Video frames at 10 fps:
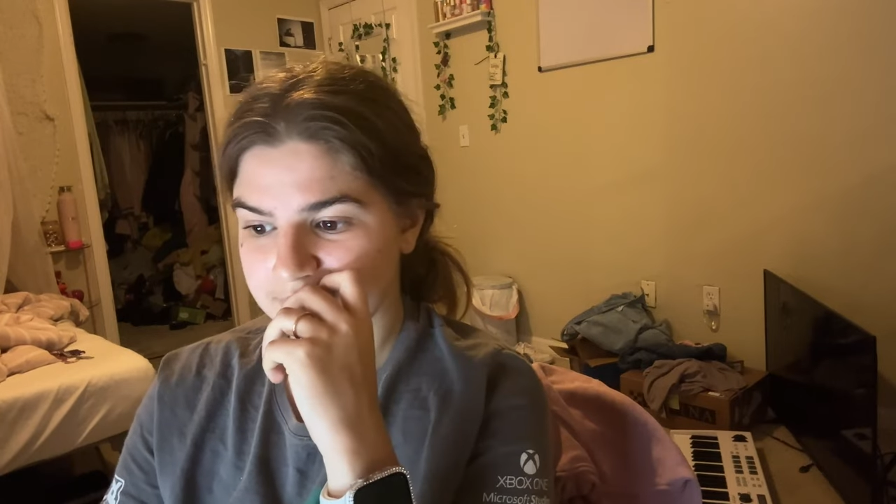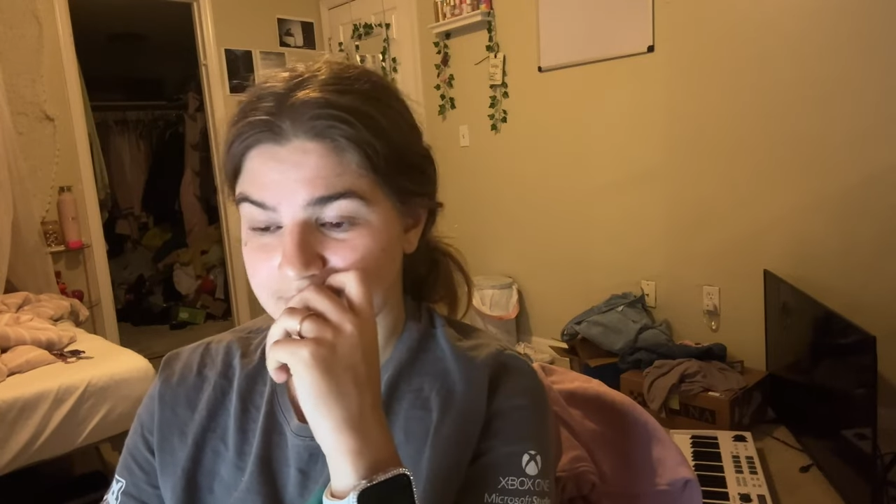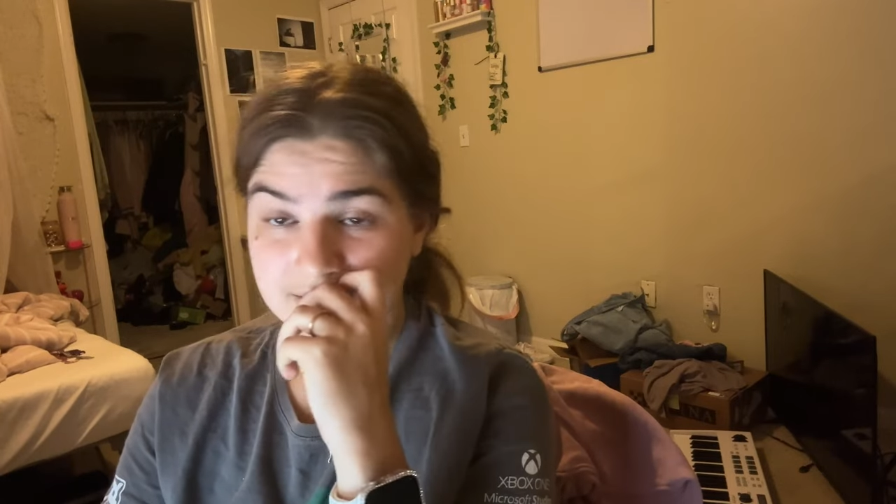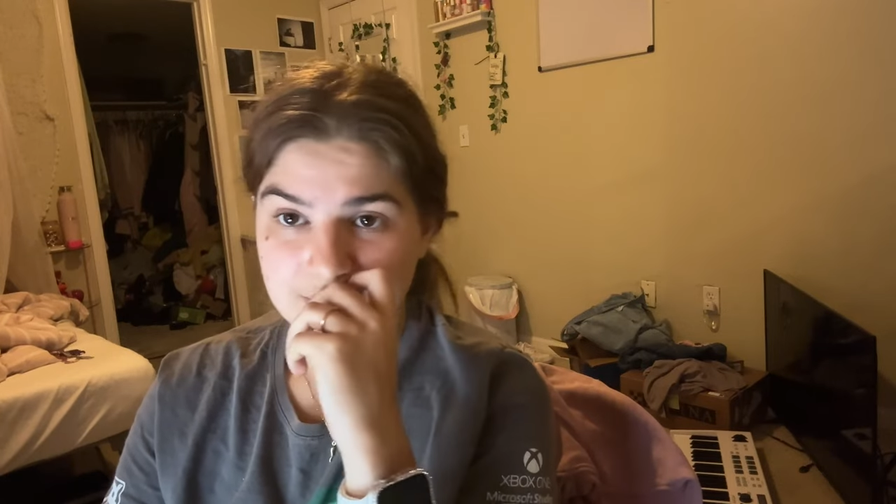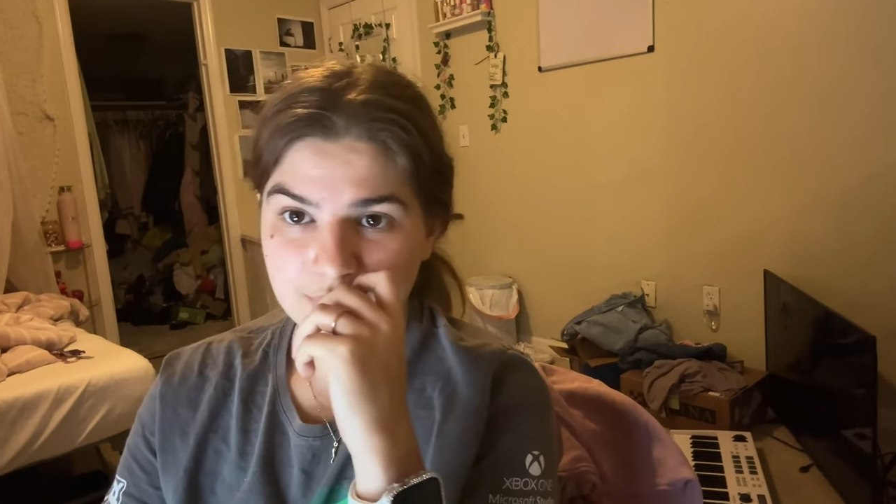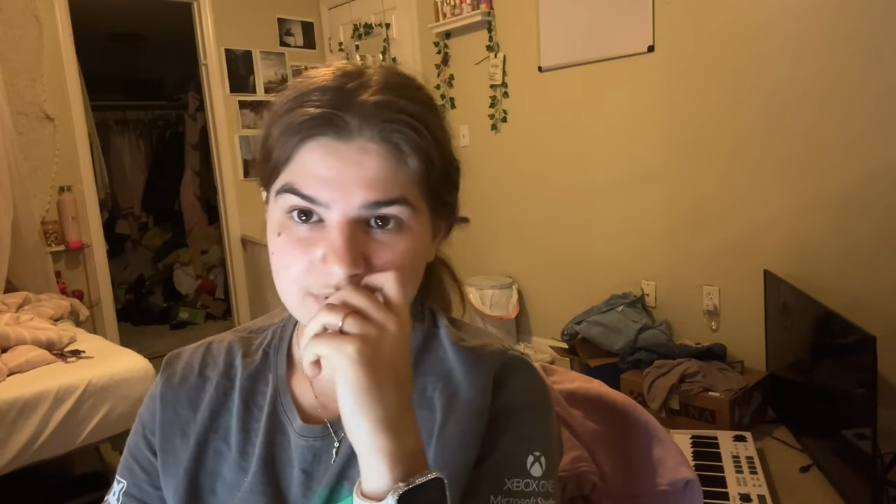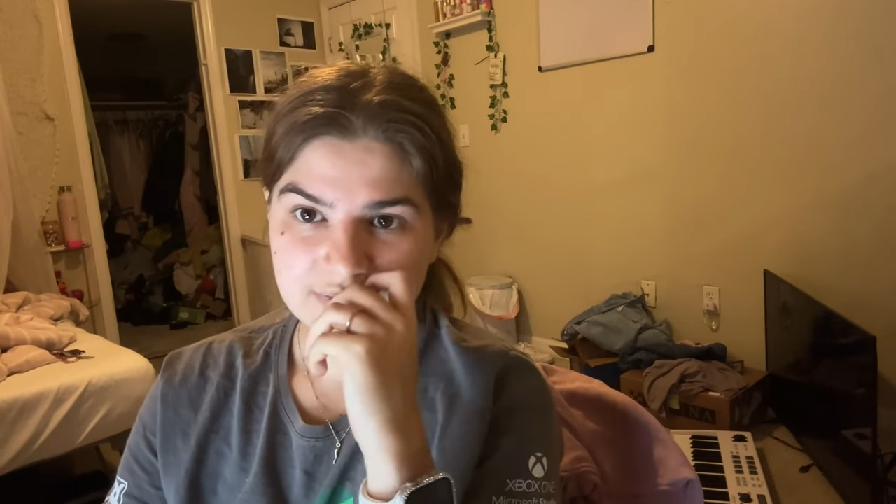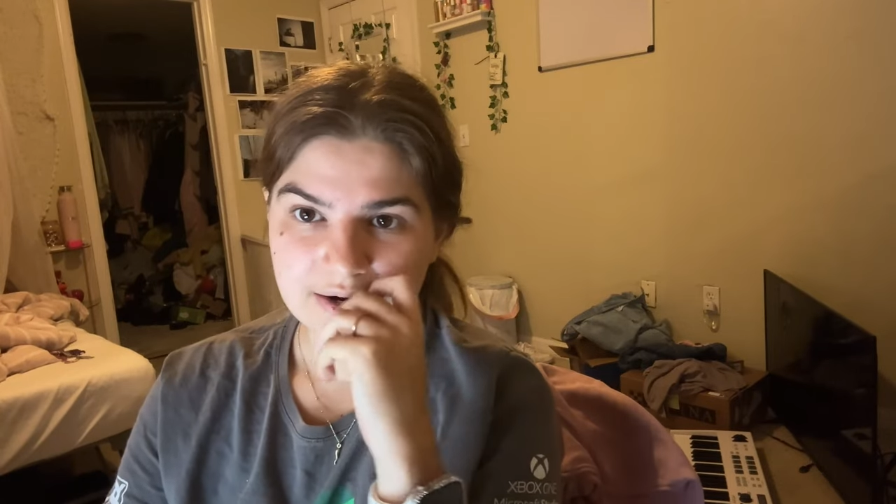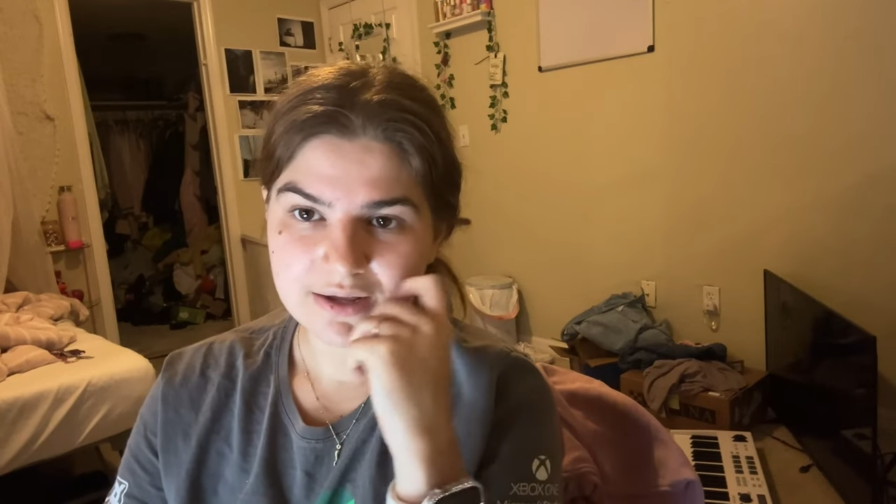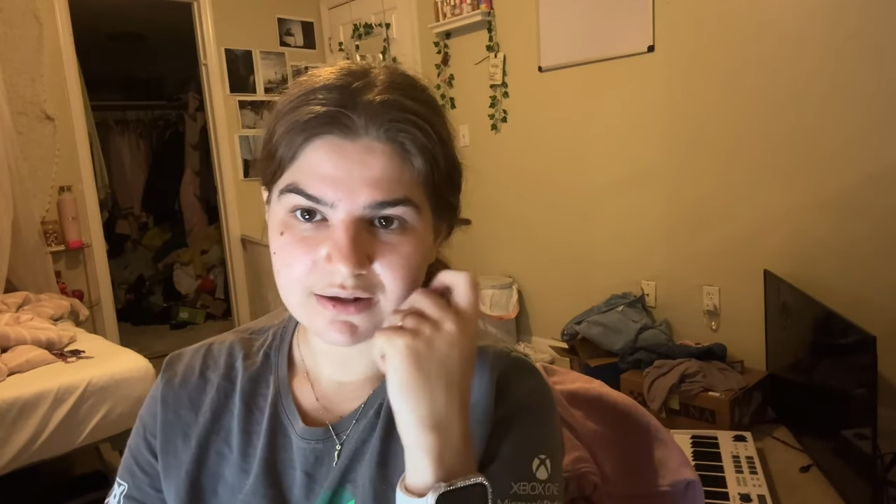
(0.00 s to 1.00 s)
the keyboard
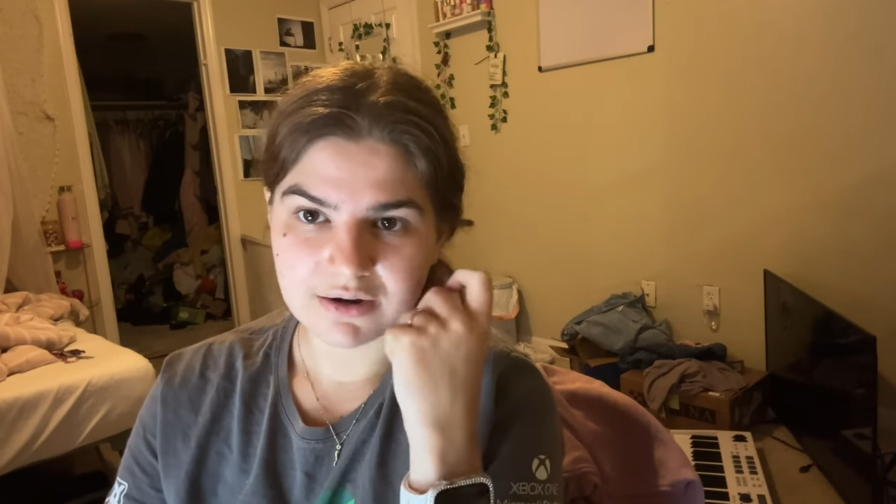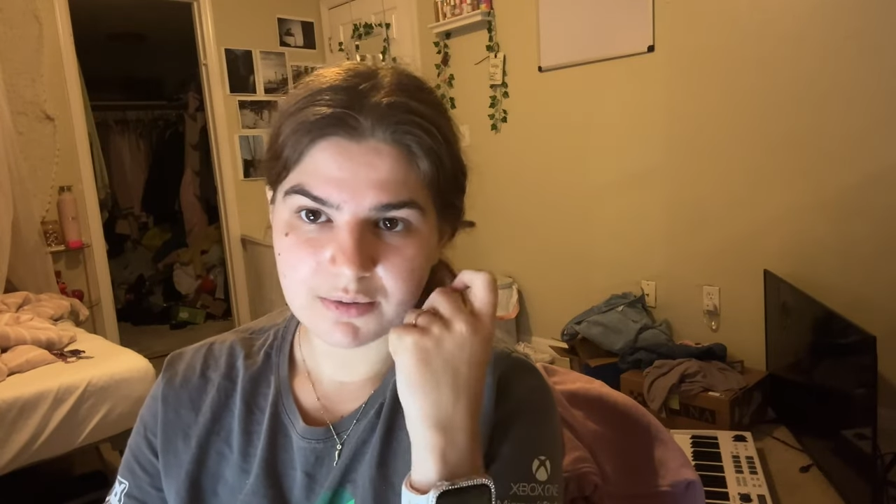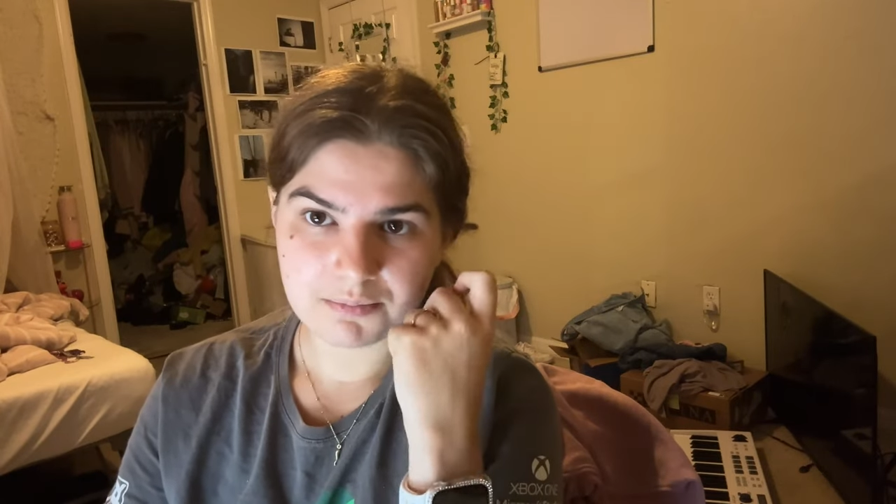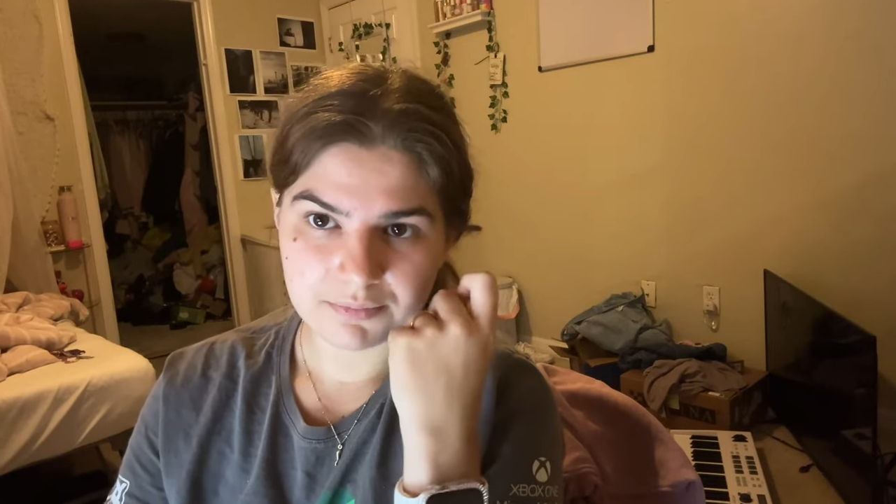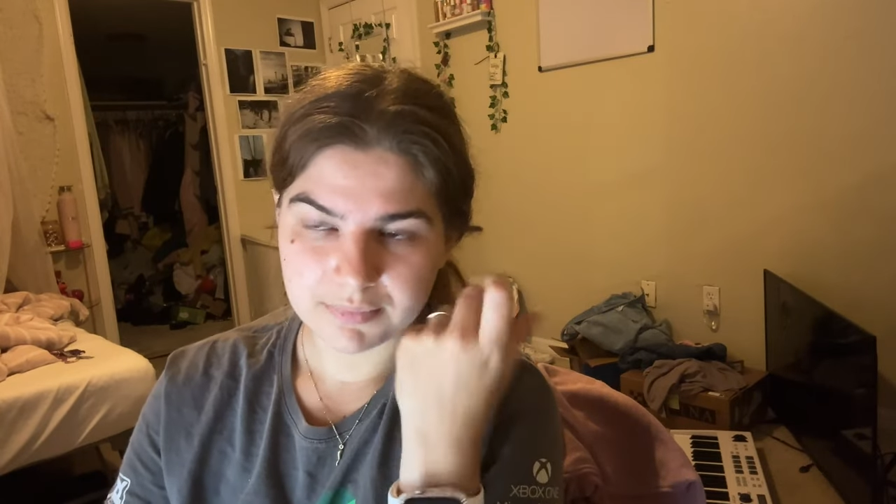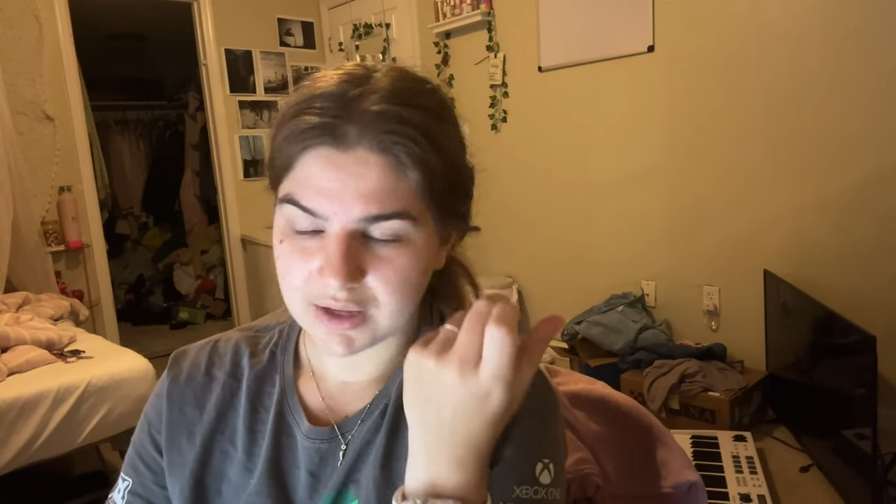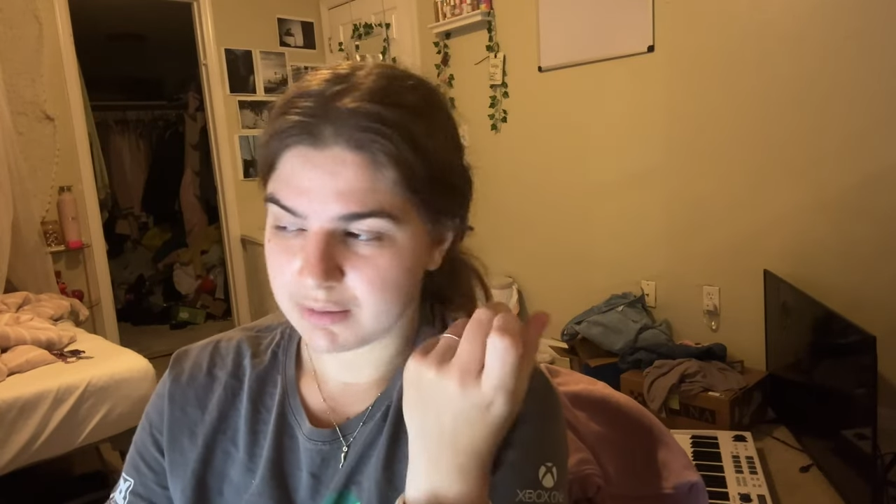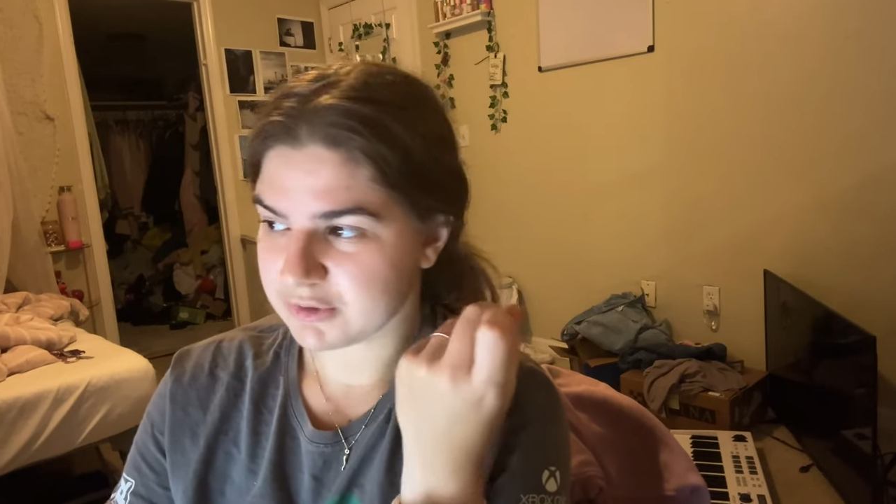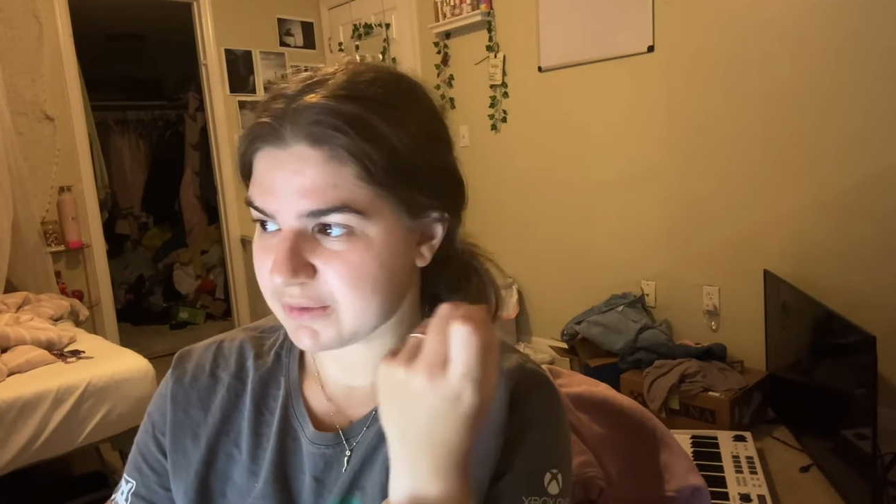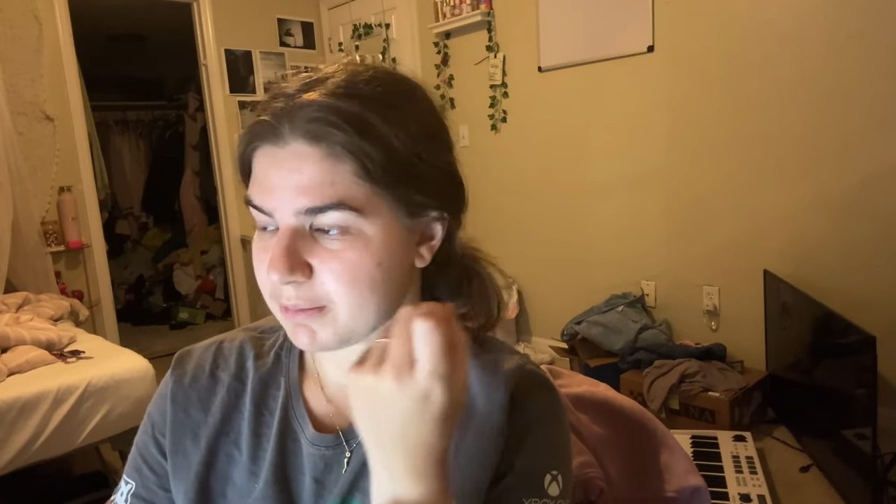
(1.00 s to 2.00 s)
that I ended up being able to